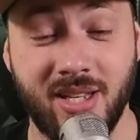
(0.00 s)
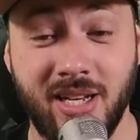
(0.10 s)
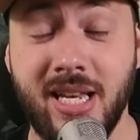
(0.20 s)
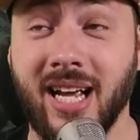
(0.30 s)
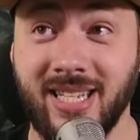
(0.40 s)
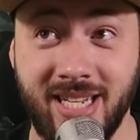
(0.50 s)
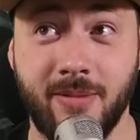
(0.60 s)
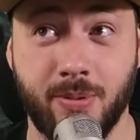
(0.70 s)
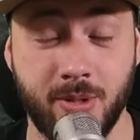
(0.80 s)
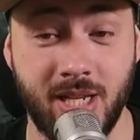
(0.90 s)

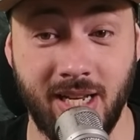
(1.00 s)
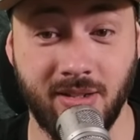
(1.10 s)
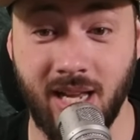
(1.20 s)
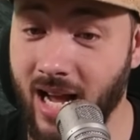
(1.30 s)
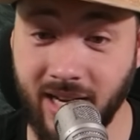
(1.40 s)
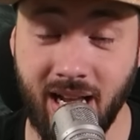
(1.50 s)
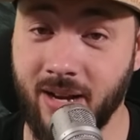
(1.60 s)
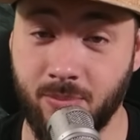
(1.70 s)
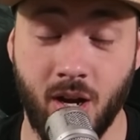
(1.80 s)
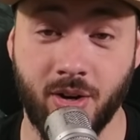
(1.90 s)
19%.
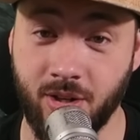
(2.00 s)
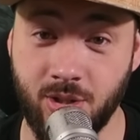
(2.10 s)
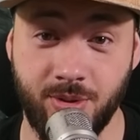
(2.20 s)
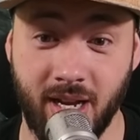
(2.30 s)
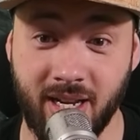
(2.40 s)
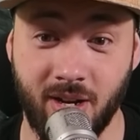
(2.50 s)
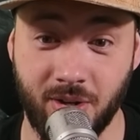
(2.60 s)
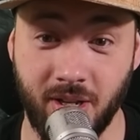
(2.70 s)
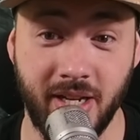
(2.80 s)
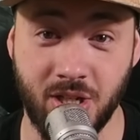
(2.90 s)
I'm not going to do that
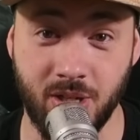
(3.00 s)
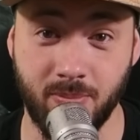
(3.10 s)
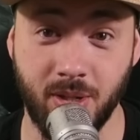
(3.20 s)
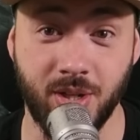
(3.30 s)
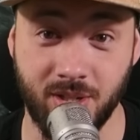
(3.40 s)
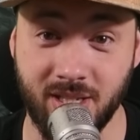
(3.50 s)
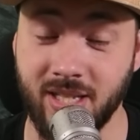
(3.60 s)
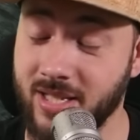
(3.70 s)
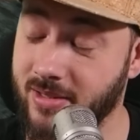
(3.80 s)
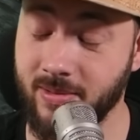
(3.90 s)
calculation because
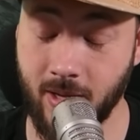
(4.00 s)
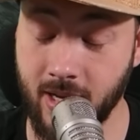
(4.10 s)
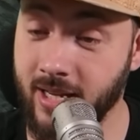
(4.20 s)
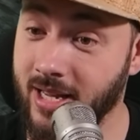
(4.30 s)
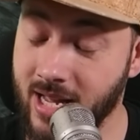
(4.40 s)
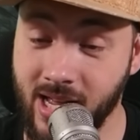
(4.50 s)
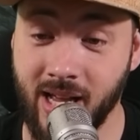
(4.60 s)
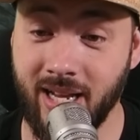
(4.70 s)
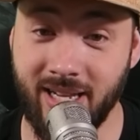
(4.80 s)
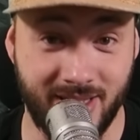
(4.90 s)
it's
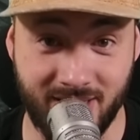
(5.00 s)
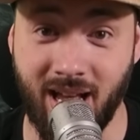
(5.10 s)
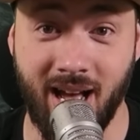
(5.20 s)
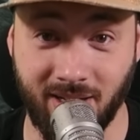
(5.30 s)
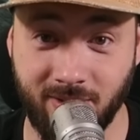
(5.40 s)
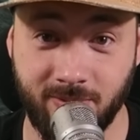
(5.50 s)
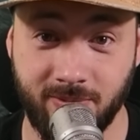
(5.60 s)
sad.